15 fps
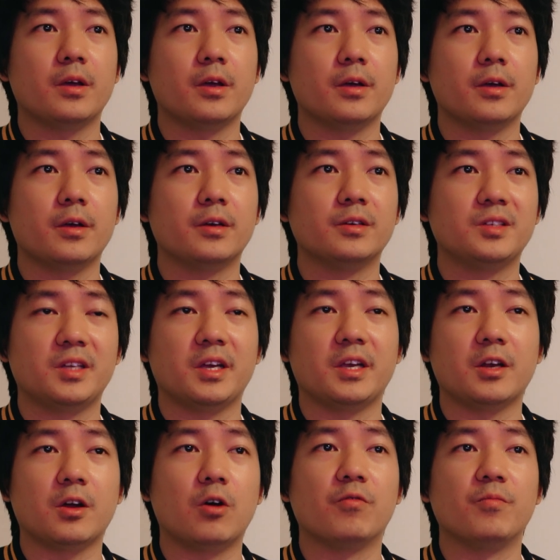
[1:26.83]
a state
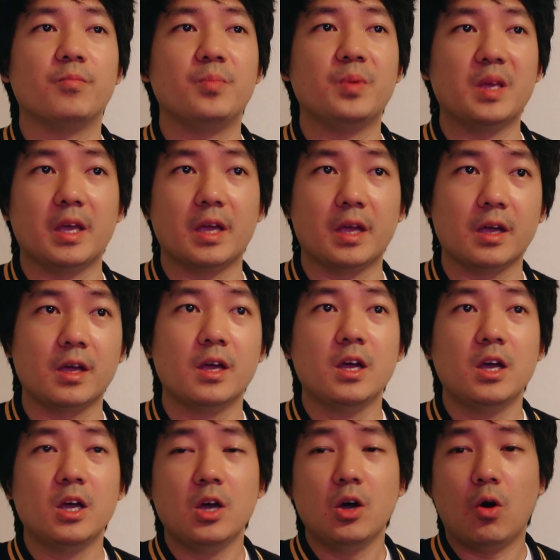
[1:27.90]
of being
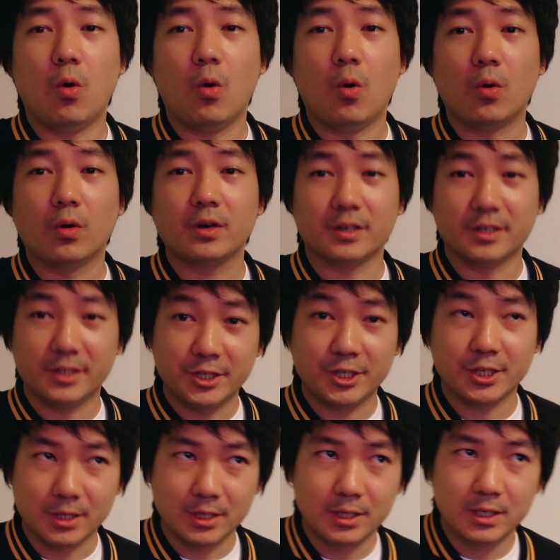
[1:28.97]
or
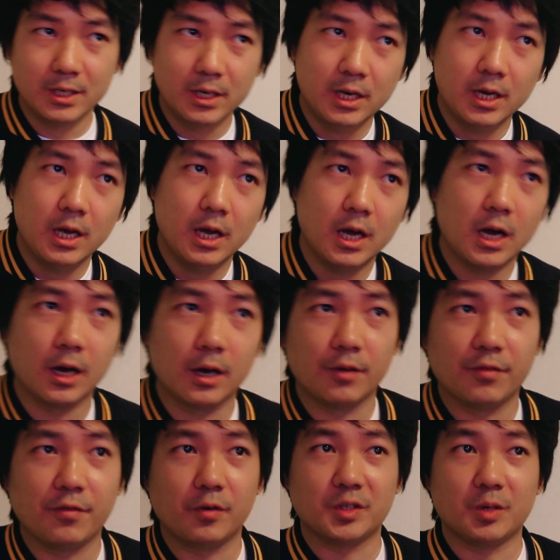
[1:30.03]
condition.
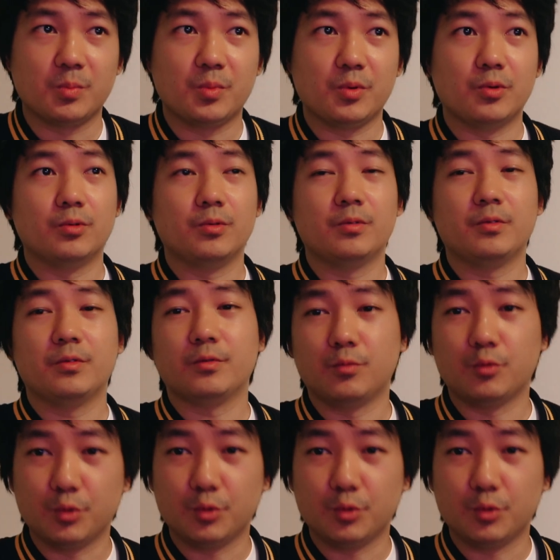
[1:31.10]
For example, those